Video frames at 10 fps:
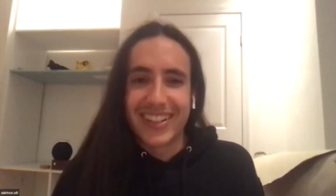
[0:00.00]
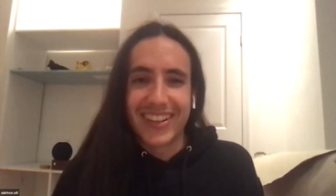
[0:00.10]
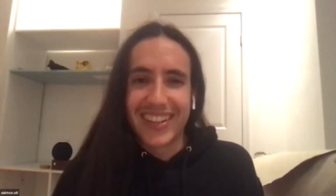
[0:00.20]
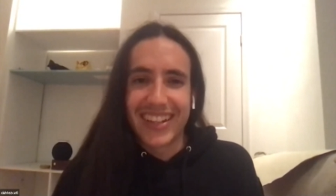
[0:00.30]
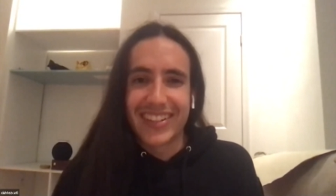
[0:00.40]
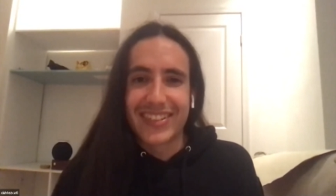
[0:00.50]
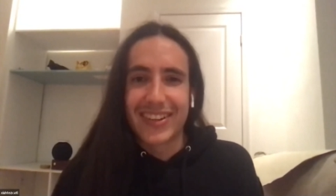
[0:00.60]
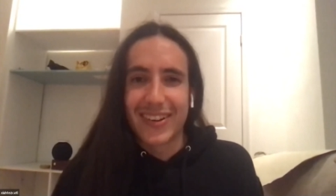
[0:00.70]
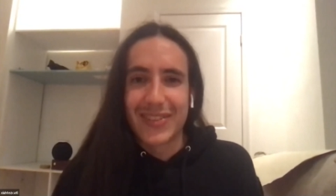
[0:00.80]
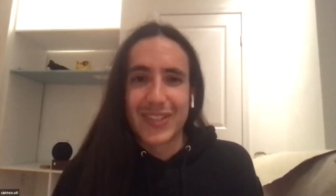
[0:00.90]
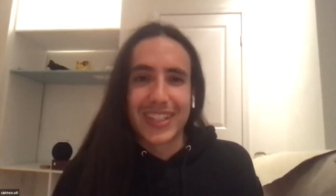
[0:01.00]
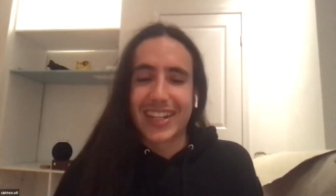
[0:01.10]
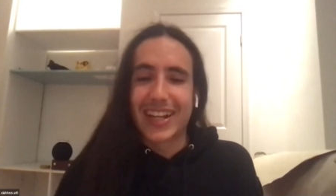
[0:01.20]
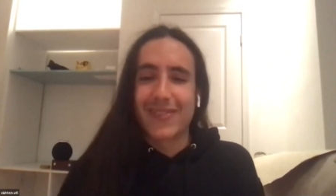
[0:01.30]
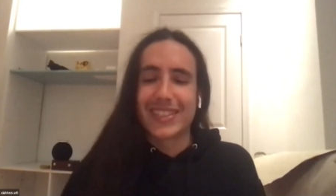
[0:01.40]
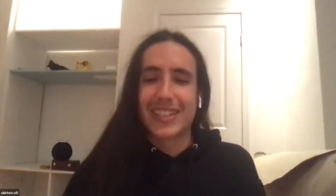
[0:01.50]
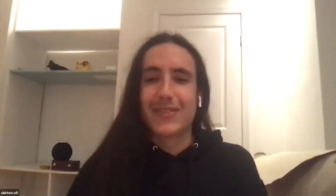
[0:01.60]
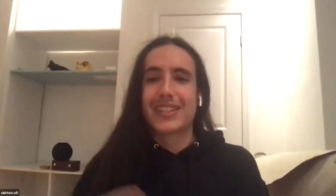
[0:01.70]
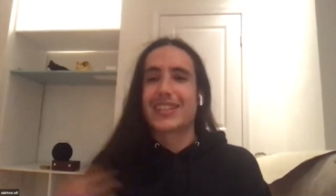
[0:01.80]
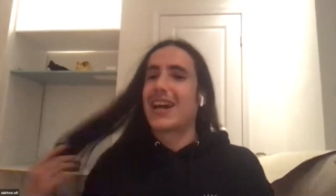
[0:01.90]
you know, like you should always be getting
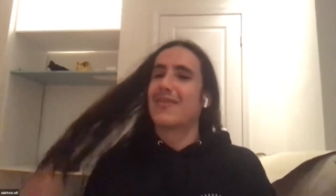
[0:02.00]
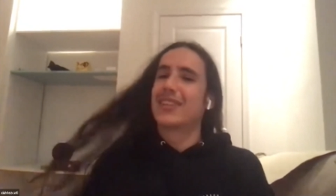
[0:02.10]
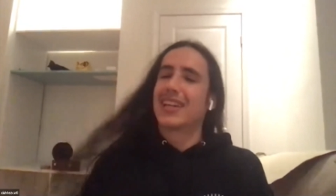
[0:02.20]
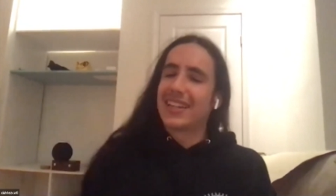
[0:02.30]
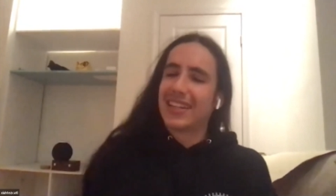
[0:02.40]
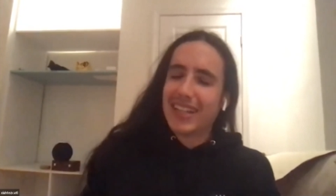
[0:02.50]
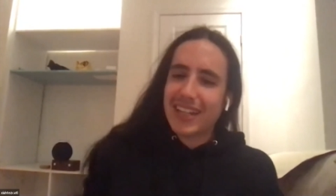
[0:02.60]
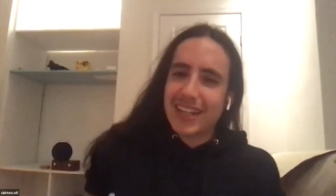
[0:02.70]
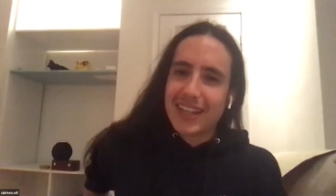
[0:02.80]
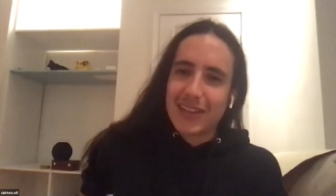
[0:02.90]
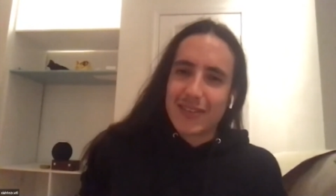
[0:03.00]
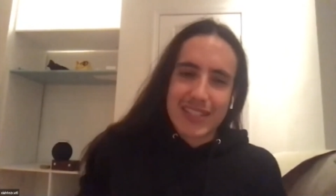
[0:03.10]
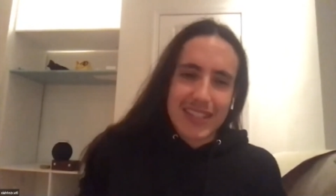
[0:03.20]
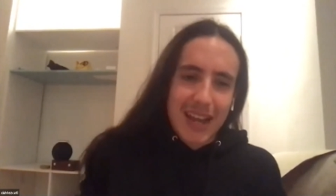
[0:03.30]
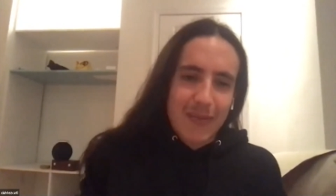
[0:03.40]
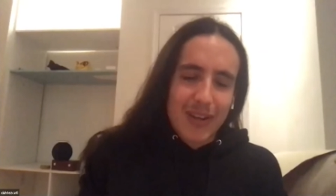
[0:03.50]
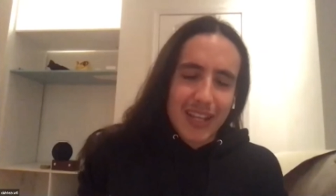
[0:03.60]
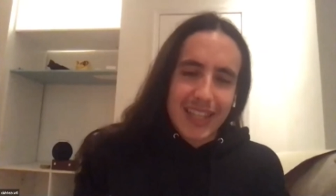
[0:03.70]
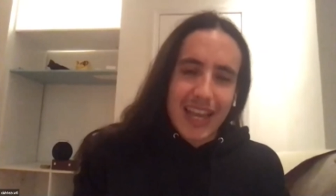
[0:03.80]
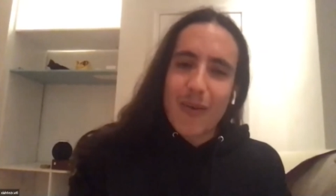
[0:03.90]
compensated for your time. But like there was a time
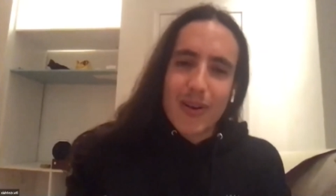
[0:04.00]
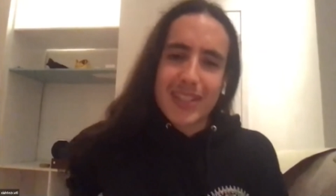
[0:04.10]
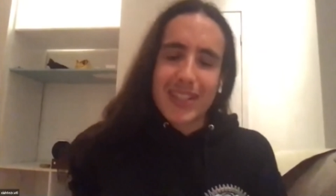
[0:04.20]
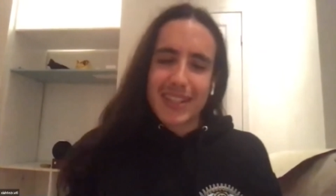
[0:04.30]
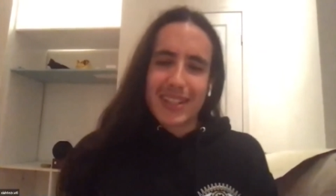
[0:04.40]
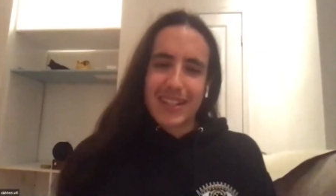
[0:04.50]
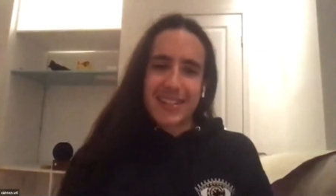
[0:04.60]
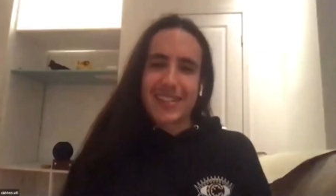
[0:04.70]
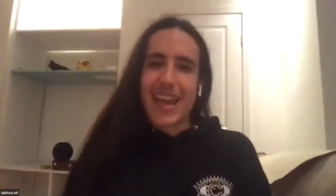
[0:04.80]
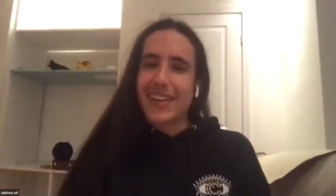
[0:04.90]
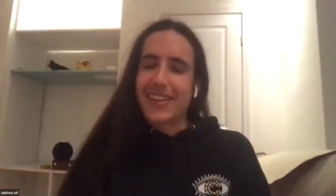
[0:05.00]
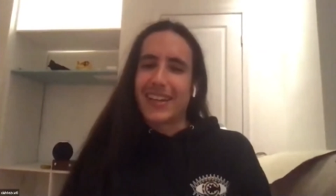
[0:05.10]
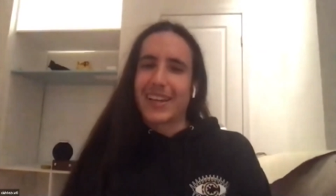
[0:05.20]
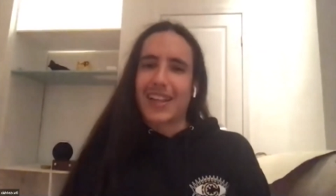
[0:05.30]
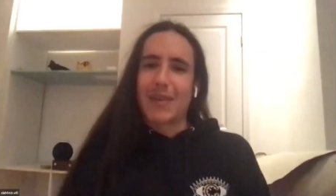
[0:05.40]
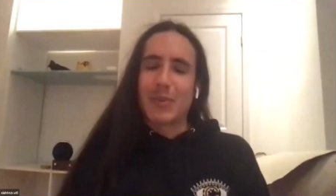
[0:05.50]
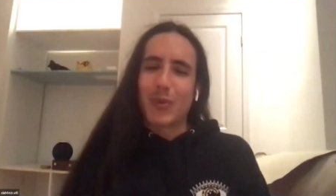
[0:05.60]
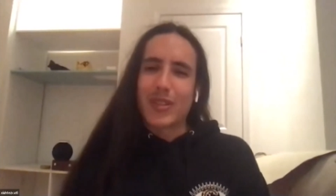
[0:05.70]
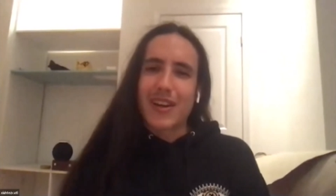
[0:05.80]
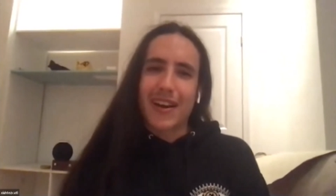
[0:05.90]
where like that wasn't a standard that a lot of
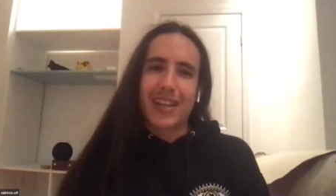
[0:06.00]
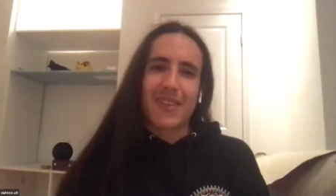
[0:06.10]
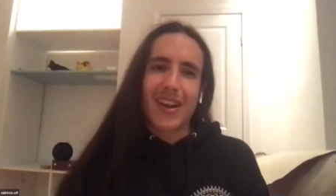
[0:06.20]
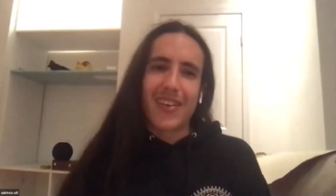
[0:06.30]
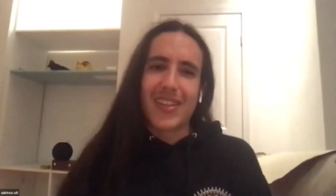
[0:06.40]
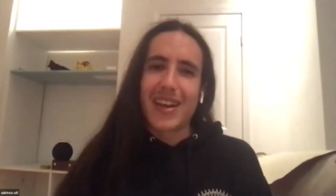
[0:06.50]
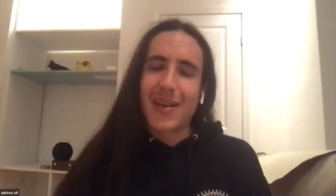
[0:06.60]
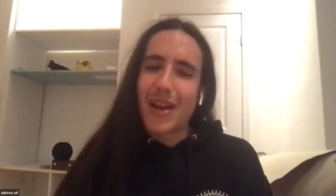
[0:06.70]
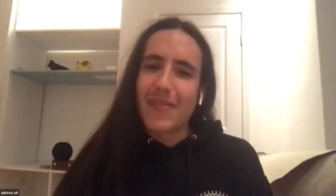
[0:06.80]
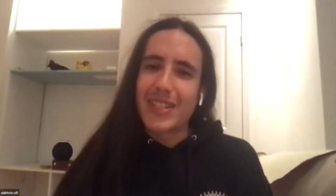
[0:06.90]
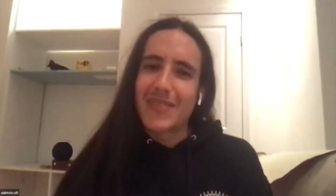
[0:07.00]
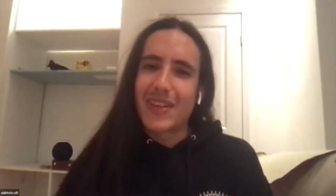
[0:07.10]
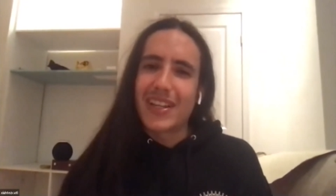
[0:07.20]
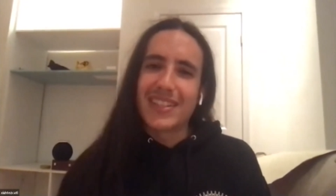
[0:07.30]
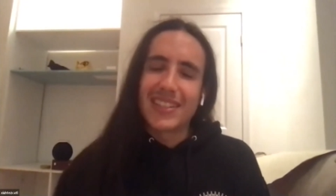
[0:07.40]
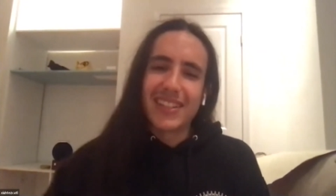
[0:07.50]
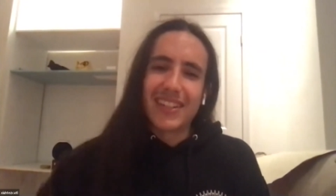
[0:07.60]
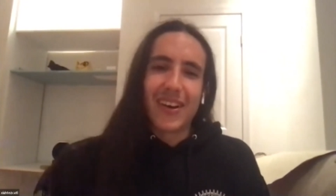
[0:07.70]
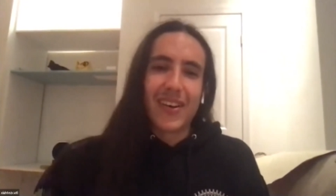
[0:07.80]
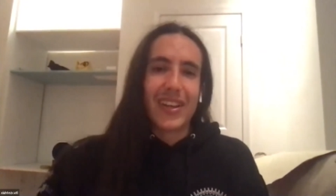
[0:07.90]
people were talking about in the nonprofit space,
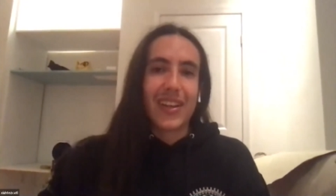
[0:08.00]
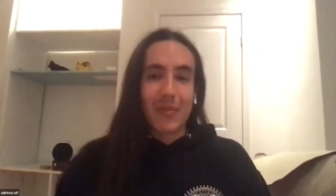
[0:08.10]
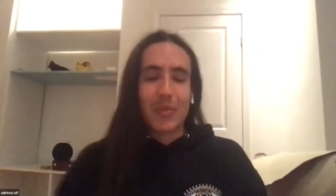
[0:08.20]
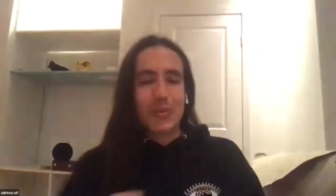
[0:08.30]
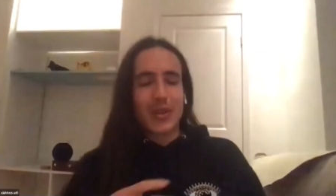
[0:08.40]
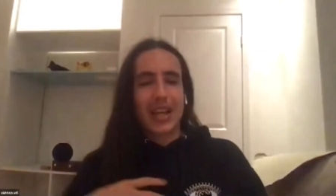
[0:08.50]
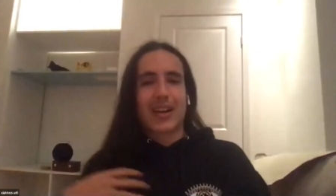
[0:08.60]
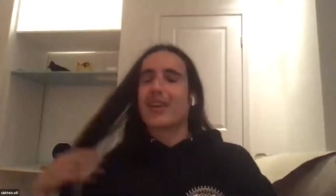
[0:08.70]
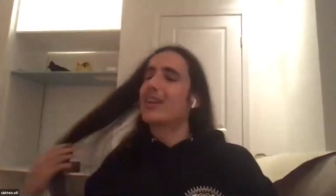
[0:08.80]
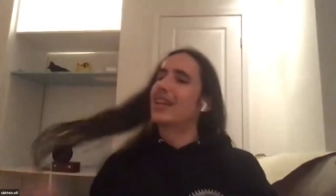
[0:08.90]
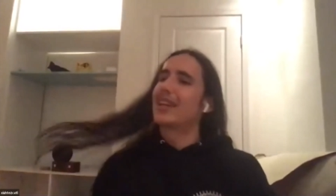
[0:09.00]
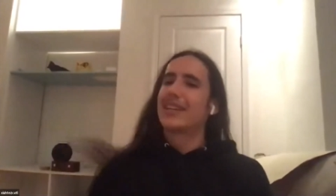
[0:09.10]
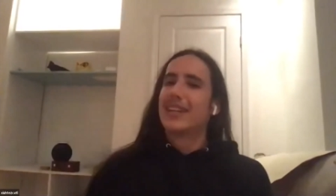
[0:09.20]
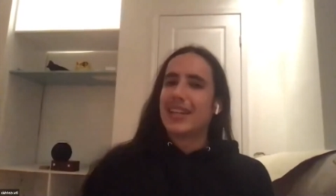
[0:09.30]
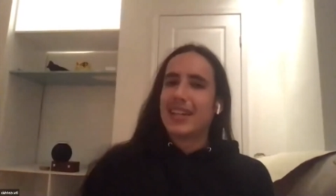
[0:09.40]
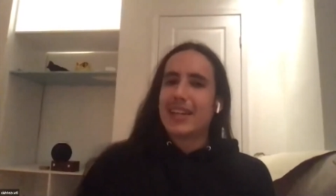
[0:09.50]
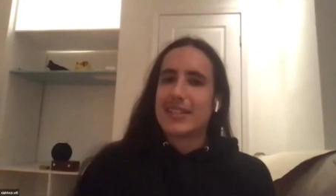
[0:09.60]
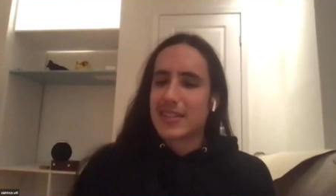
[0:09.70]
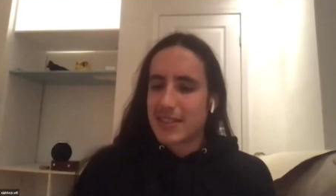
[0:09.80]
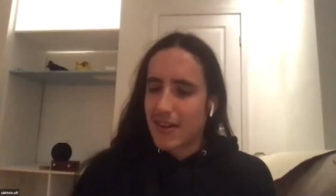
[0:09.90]
you know, and, and people like her like
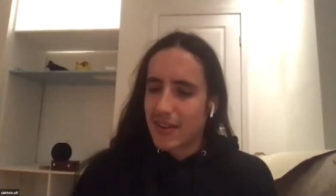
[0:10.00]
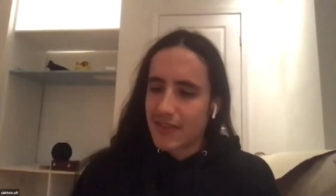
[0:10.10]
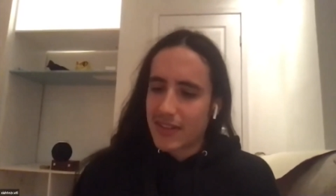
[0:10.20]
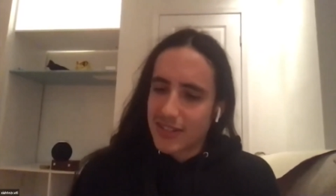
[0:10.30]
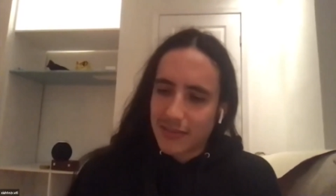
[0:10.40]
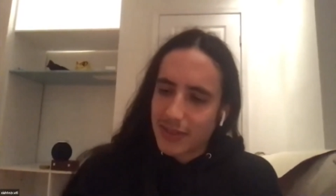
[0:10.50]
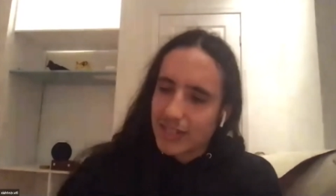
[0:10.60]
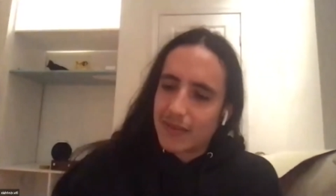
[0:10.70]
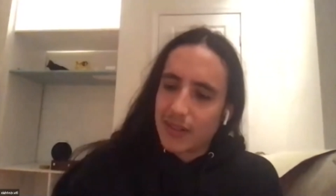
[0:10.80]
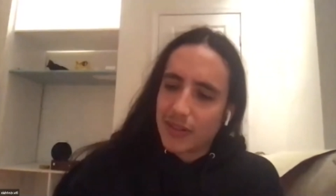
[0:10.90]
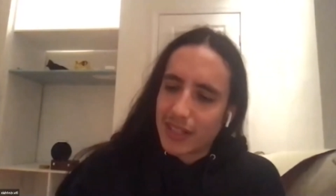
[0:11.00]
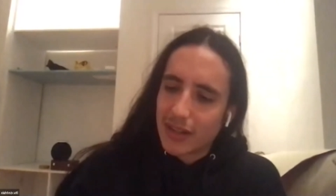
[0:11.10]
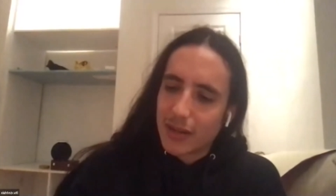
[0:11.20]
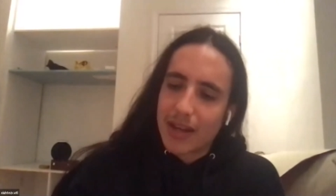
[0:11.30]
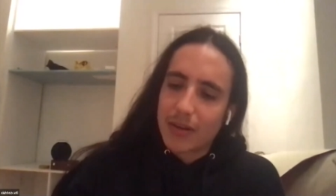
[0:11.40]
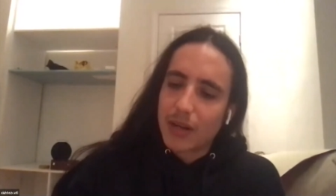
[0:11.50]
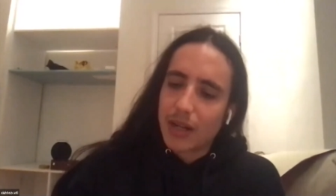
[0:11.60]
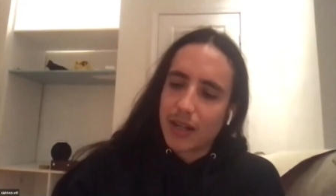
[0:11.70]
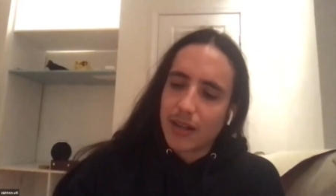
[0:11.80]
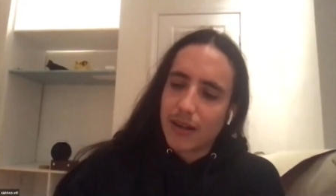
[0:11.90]
just saw the vision and would keep doing it no matter
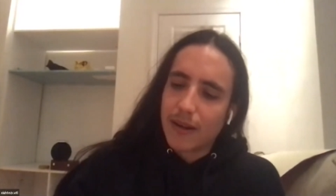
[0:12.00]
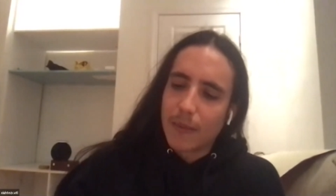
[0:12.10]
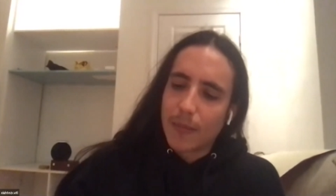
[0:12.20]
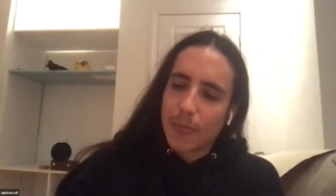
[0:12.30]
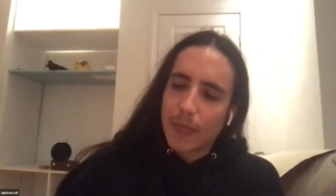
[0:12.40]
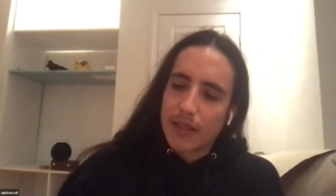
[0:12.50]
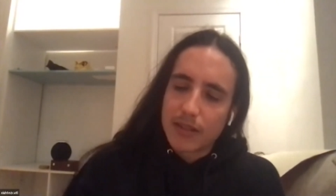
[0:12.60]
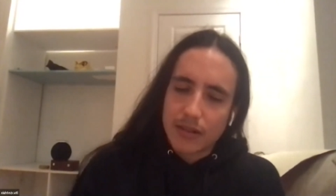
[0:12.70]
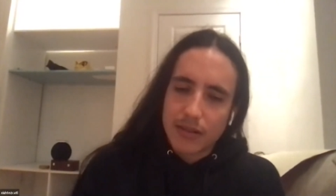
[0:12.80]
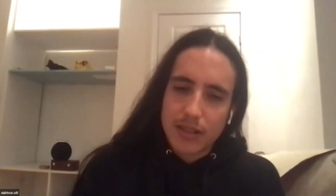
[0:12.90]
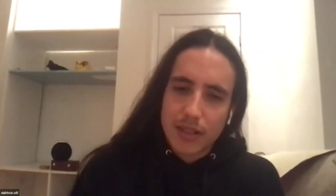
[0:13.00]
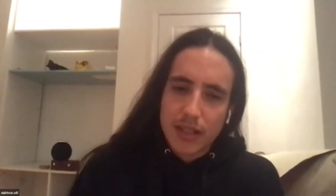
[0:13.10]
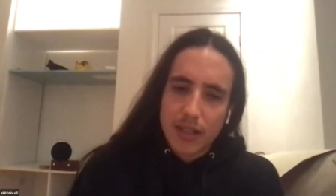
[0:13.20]
what. Um and so